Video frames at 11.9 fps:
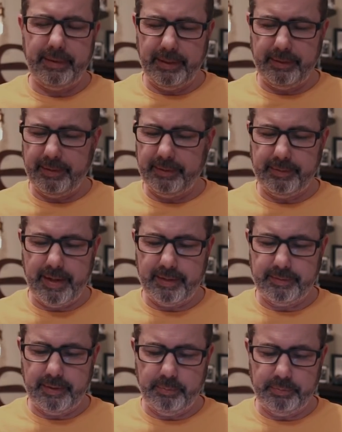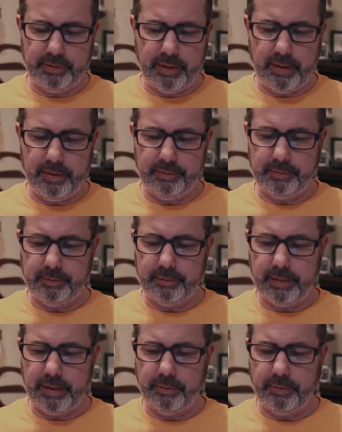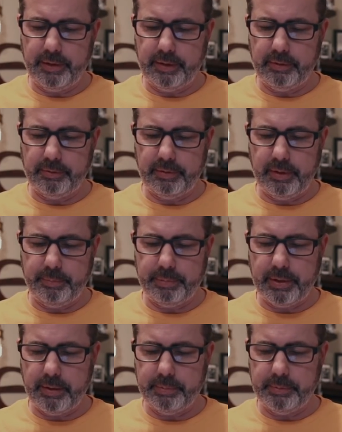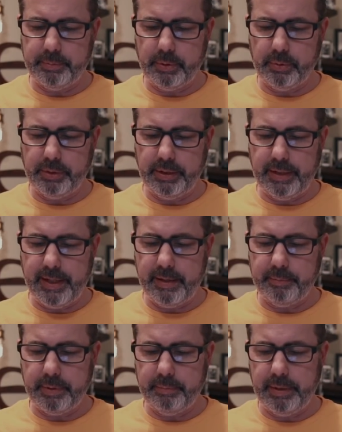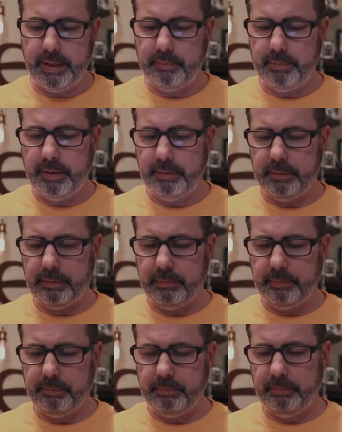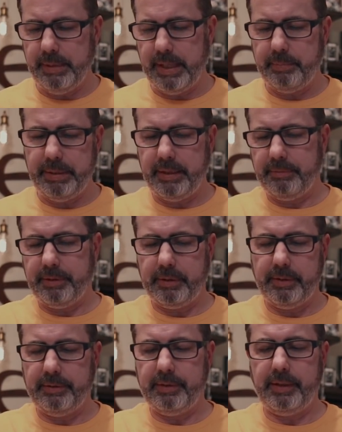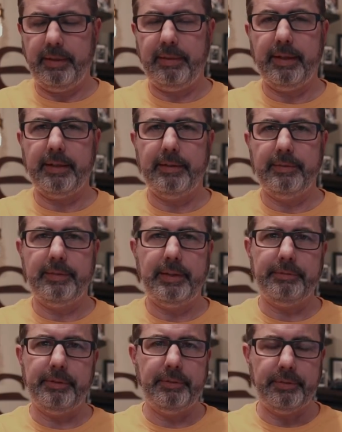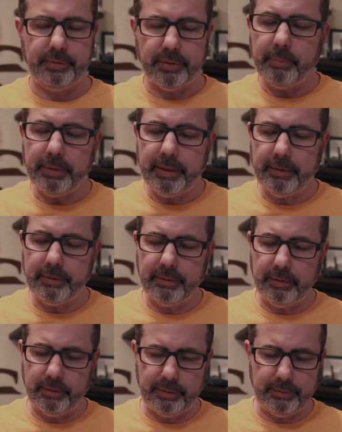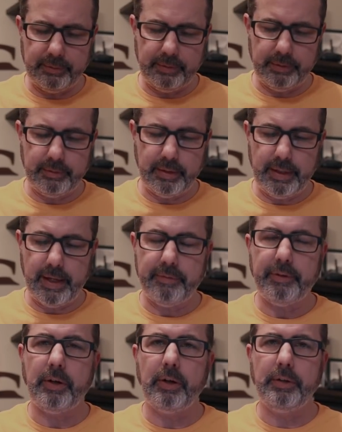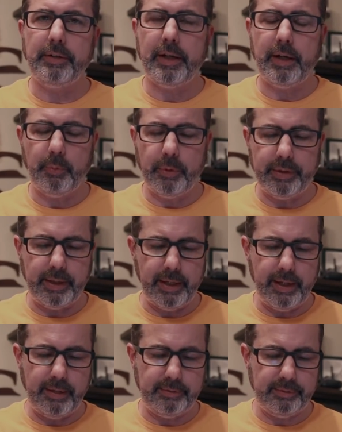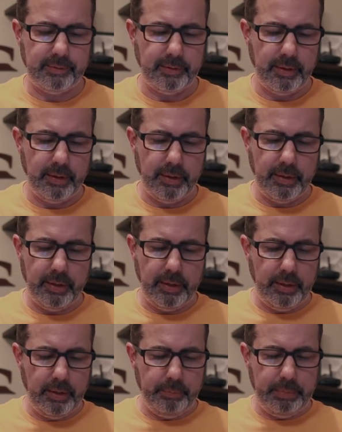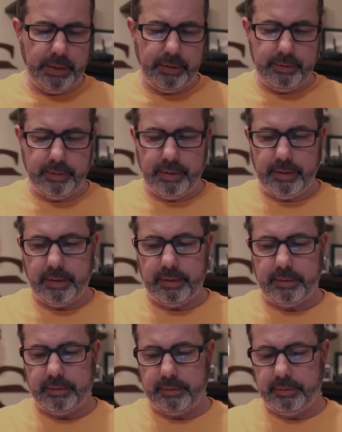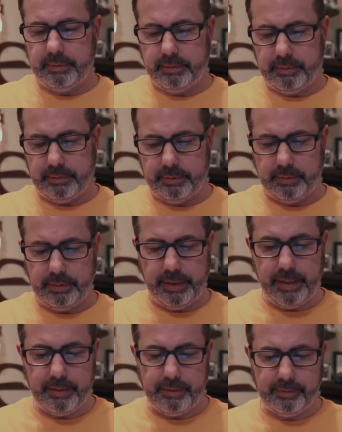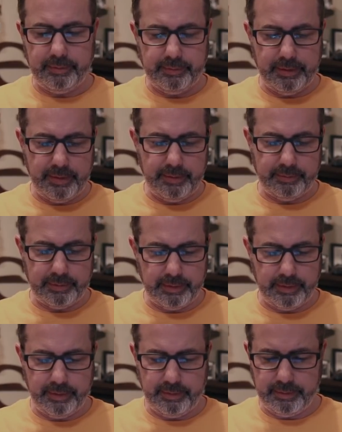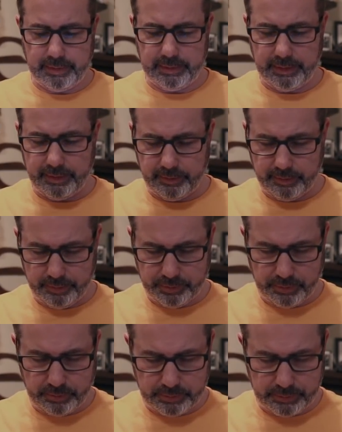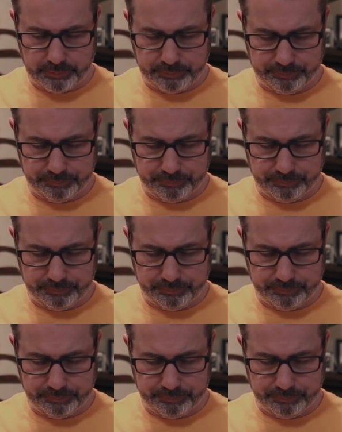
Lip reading: I think the exact same size. I don't think there's any problem holding that, but maybe if there is any thickness difference or something, it's going to have a hard time with the case. But yeah, this is nice. I like the controller.